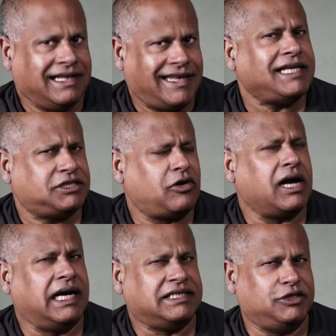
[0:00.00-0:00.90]
That
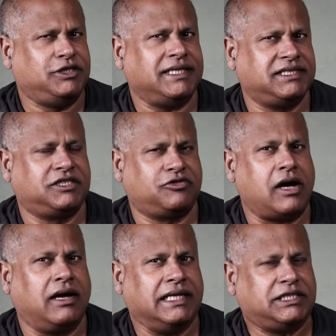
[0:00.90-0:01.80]
struggle is a just
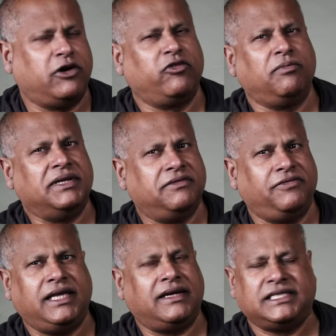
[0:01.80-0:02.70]
struggle. And so if you've been
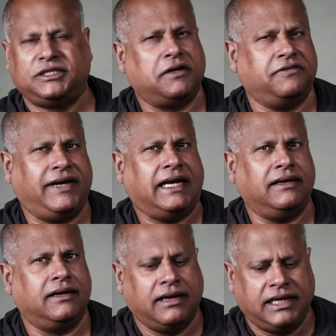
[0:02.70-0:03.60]
defeated, it's not a
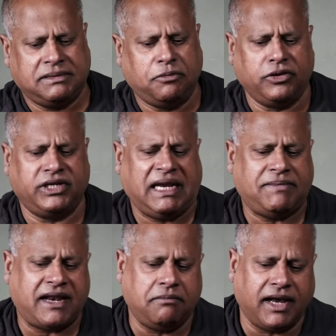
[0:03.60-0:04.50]
failure. It's important to
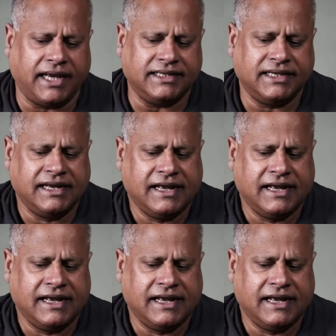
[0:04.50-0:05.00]
keep that in mind.